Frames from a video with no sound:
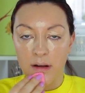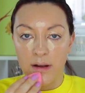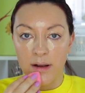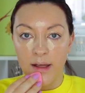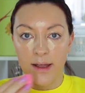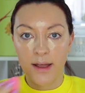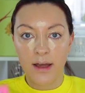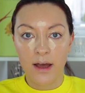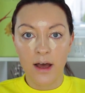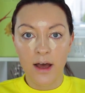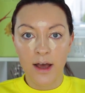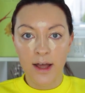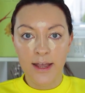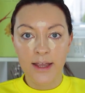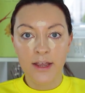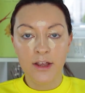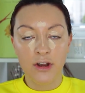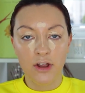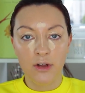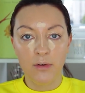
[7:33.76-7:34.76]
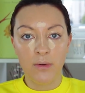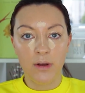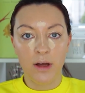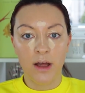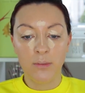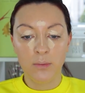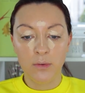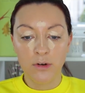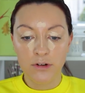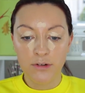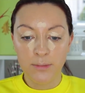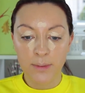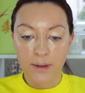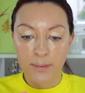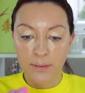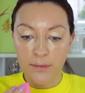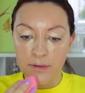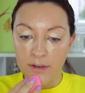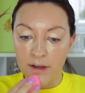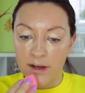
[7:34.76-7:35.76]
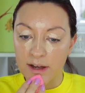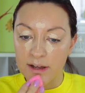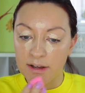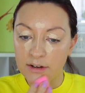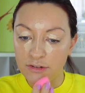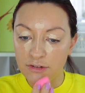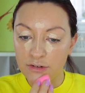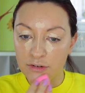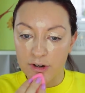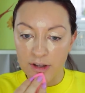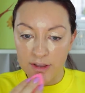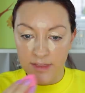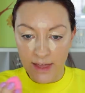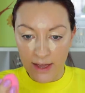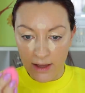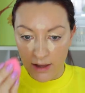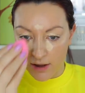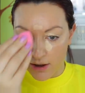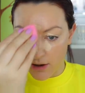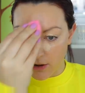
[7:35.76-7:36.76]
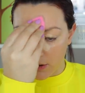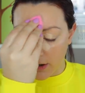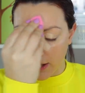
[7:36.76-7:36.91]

Like, I, you know, I watch people that I enjoy their,